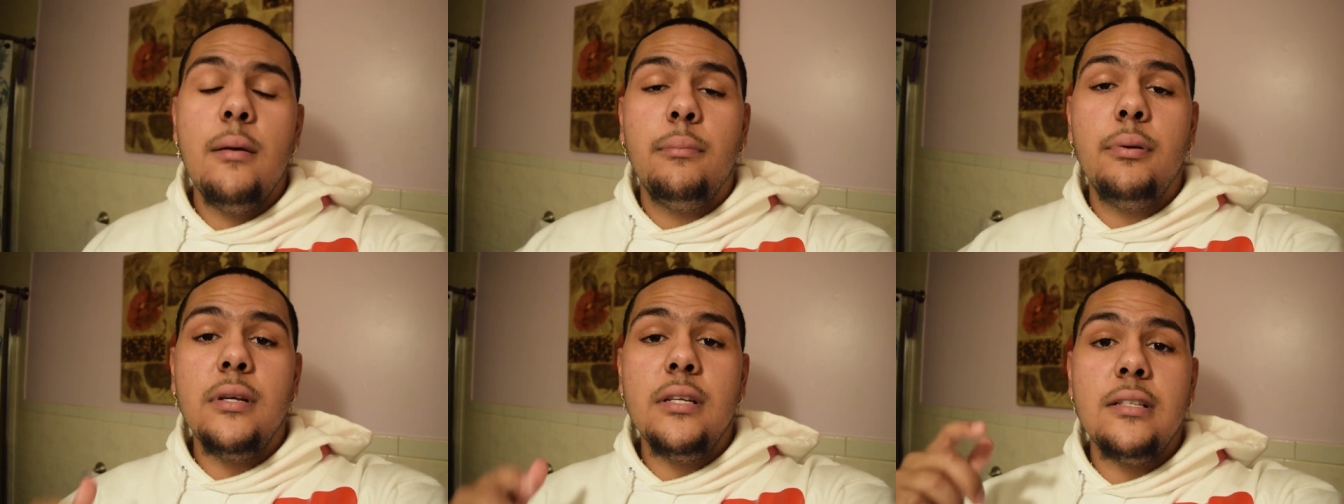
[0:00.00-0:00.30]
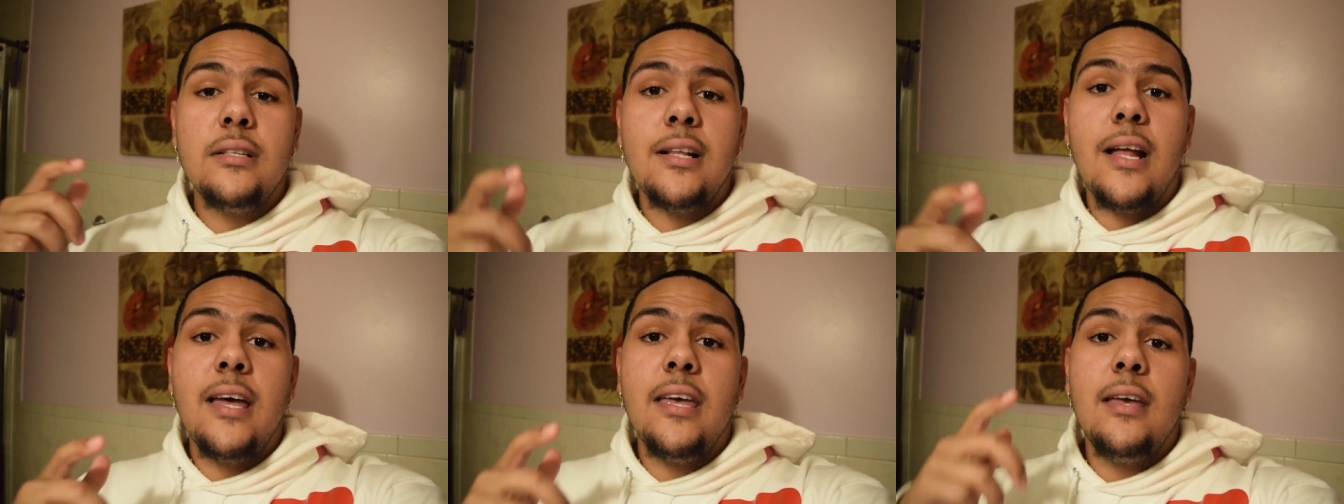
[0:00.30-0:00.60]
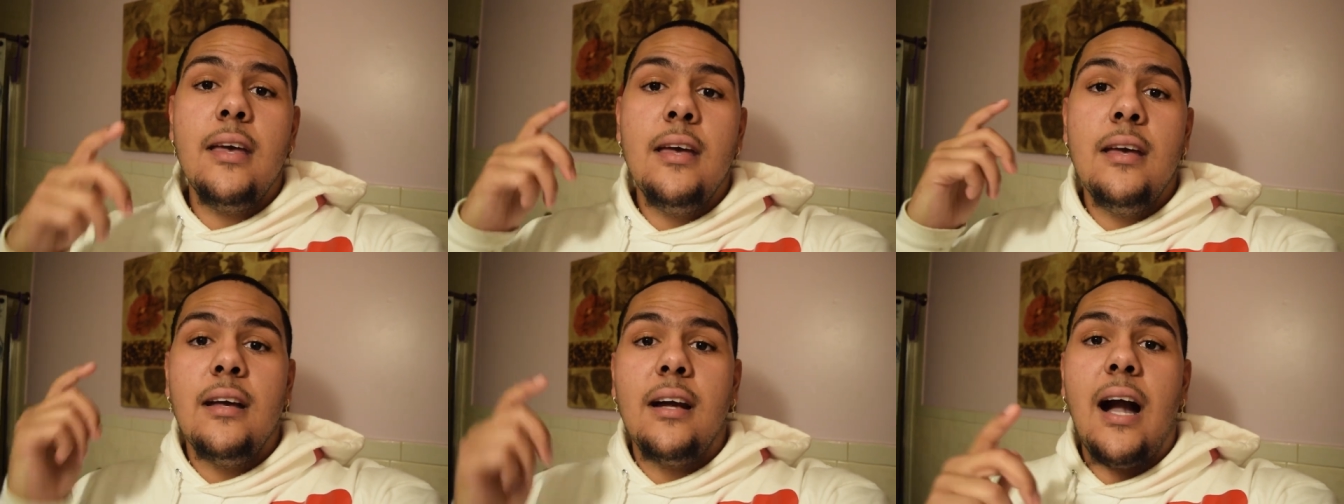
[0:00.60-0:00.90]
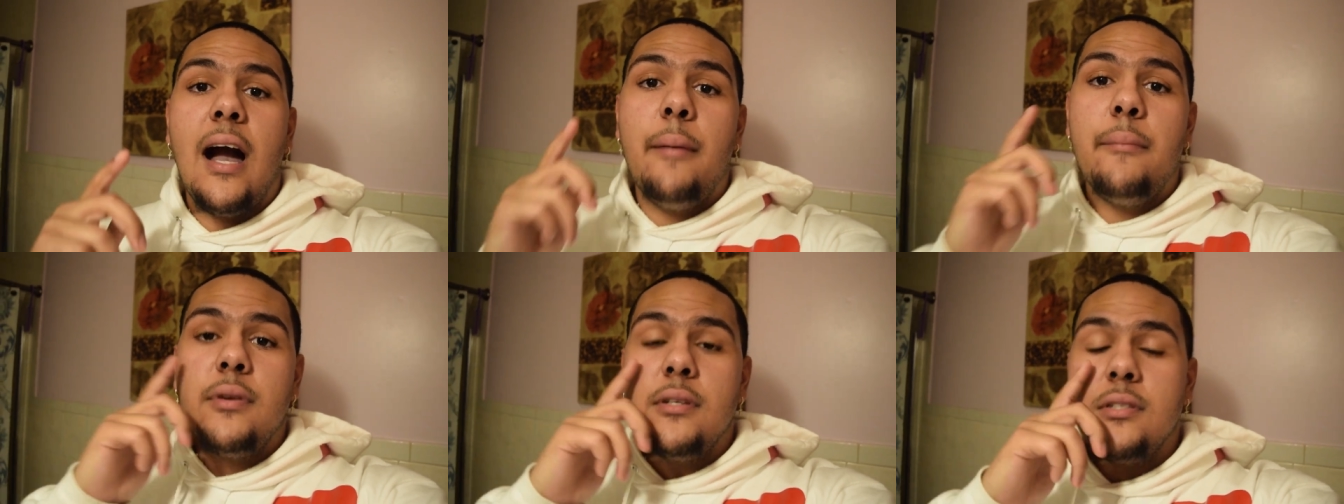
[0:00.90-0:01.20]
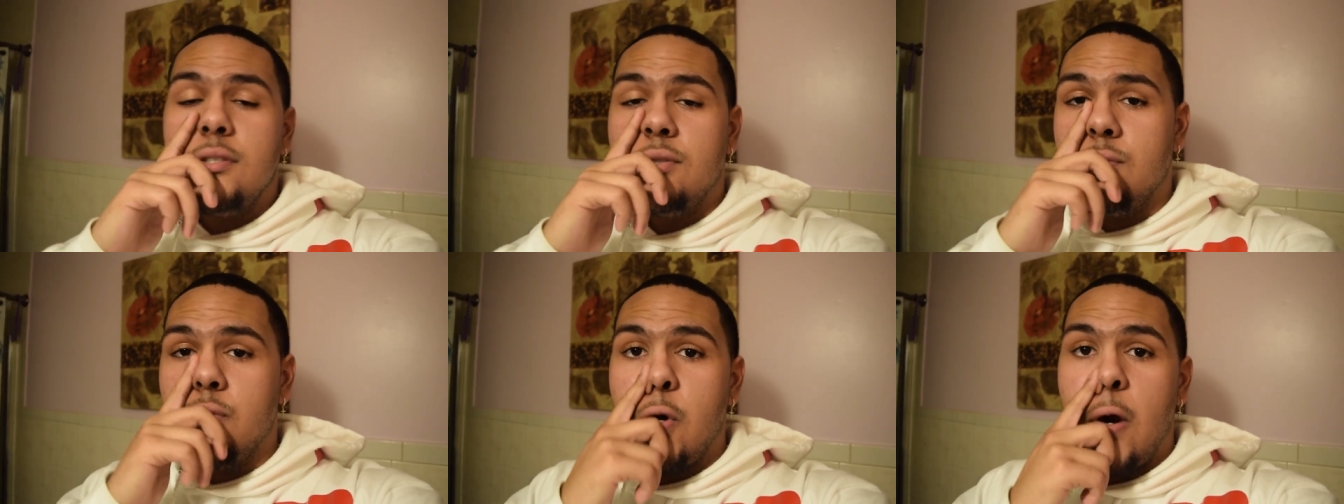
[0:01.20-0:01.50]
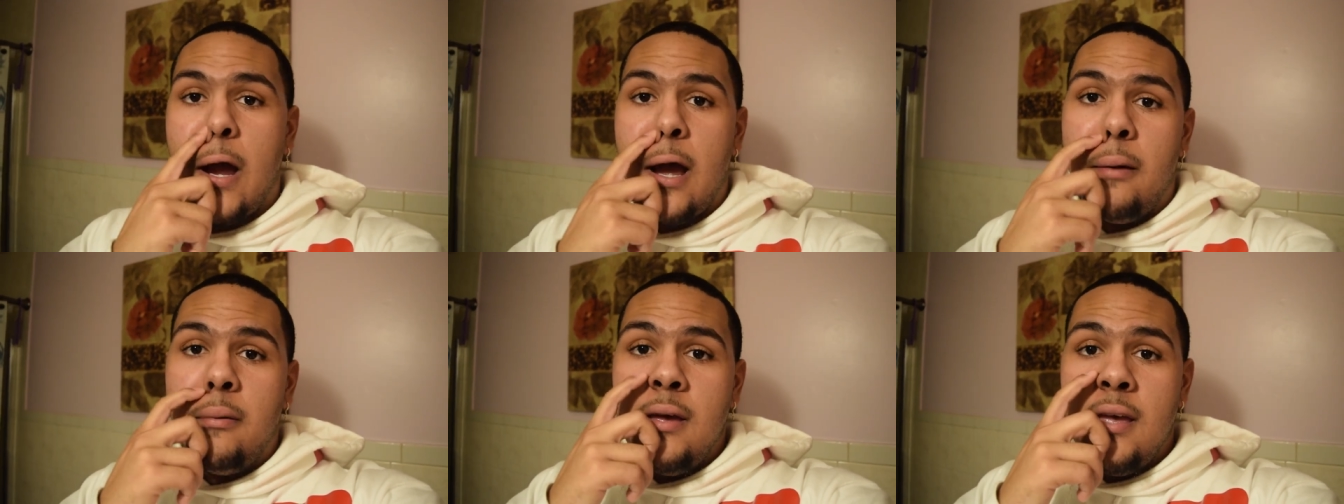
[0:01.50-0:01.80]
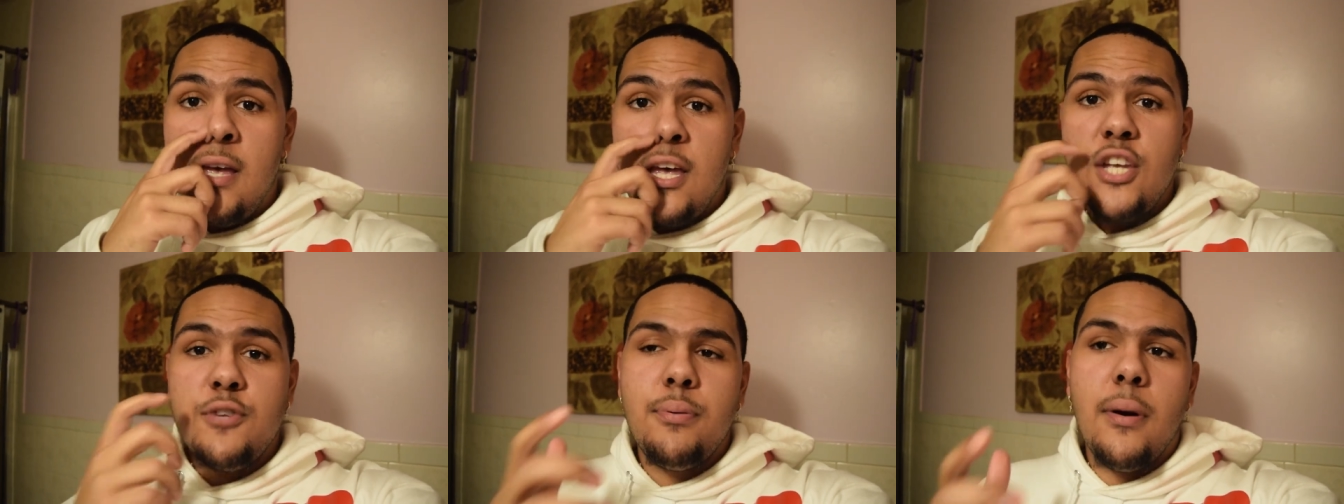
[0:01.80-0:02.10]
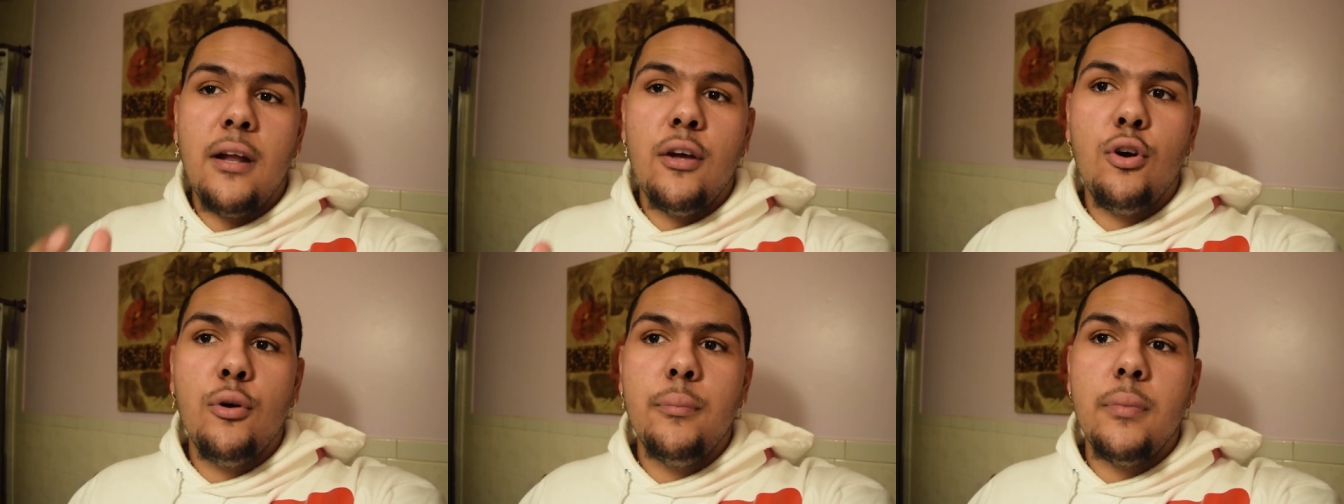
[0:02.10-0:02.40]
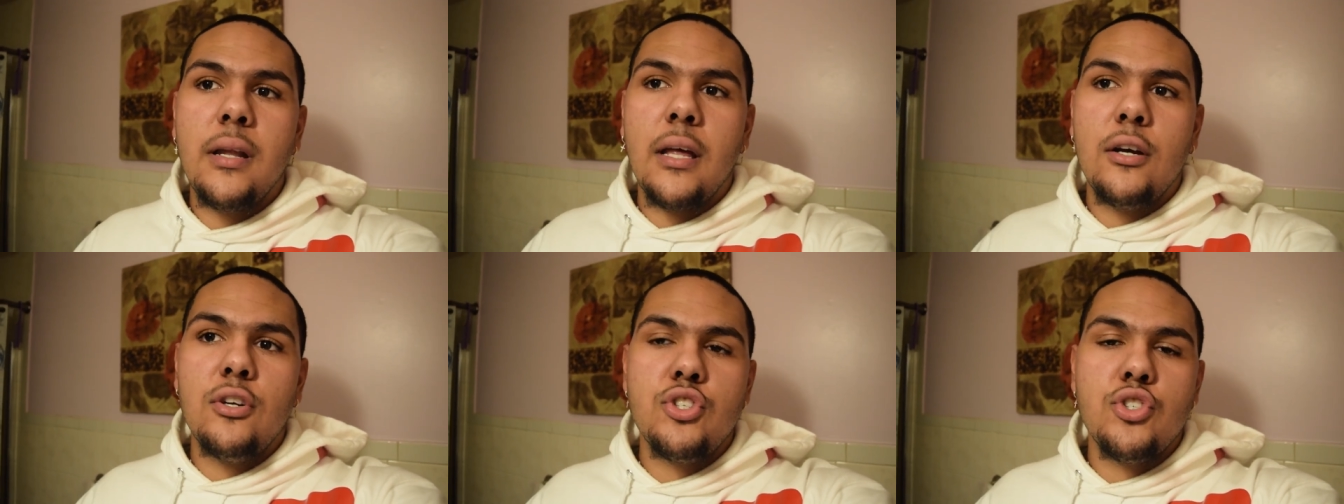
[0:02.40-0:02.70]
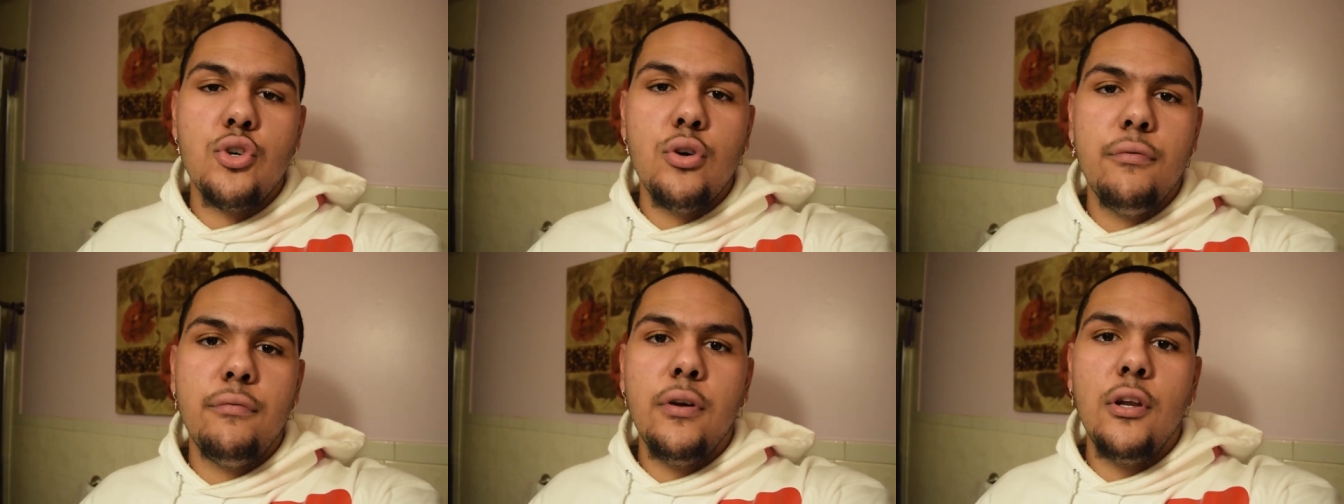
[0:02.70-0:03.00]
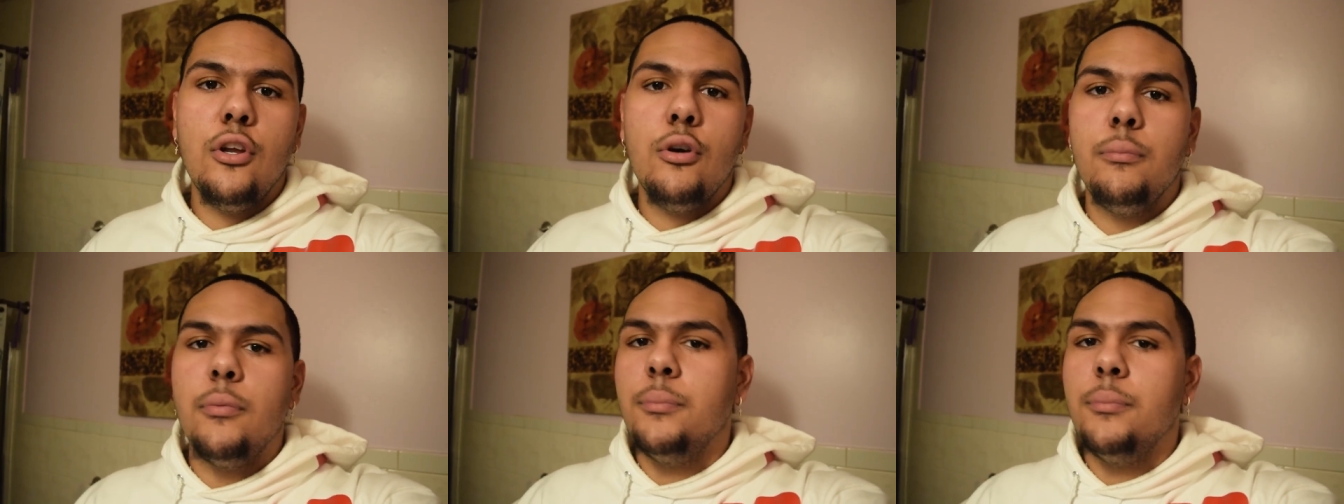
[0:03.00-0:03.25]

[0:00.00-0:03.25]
Please like, comment, and subscribe. It's probably gonna be like a short video,